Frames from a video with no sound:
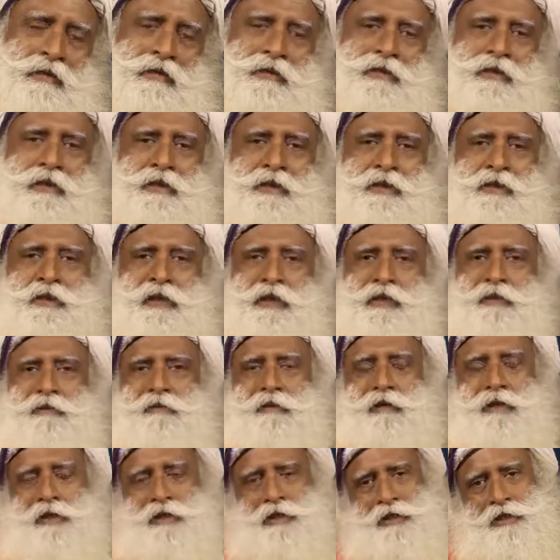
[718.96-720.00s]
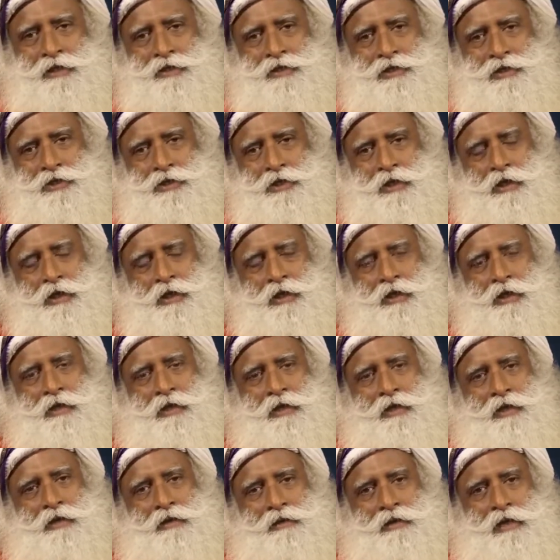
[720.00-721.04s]
See, the advantage
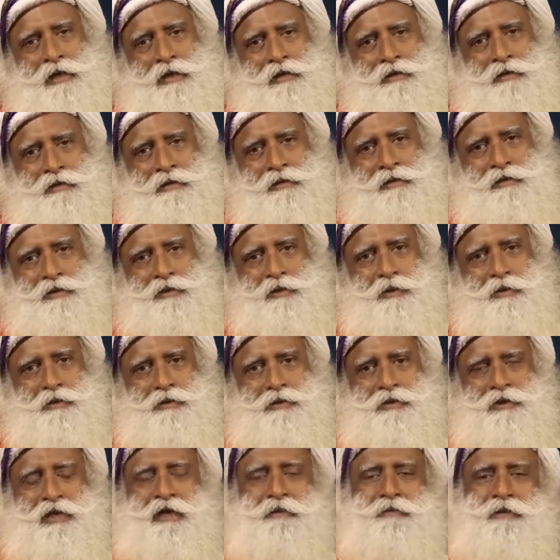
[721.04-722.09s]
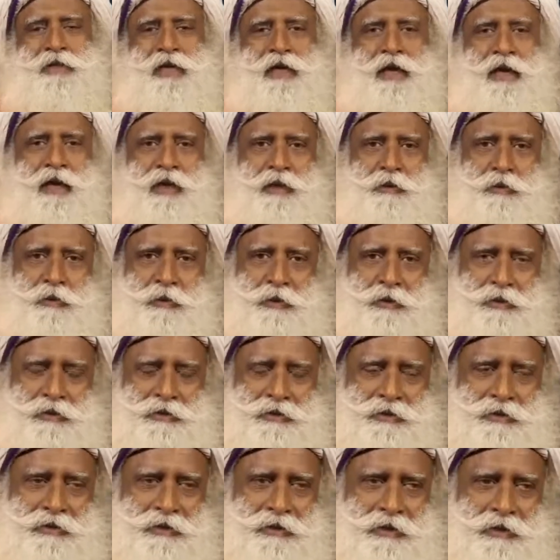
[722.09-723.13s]
that those times had
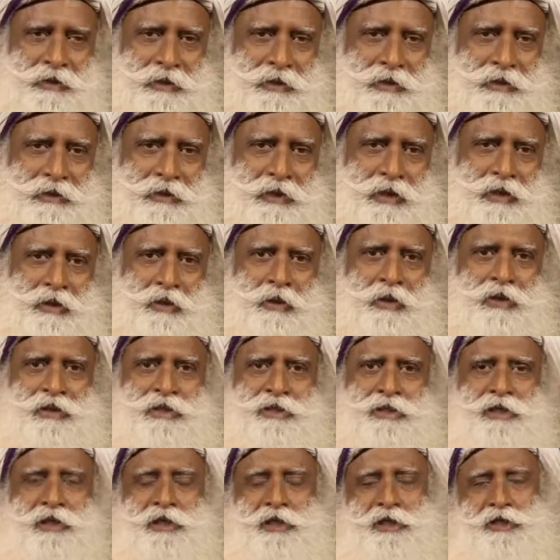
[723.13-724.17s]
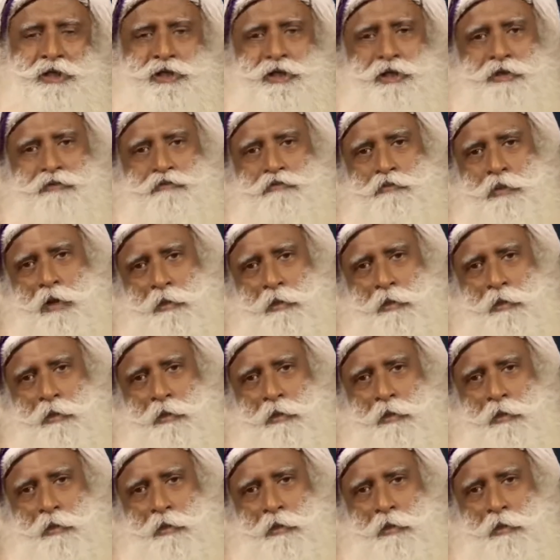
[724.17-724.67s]
was the concentration of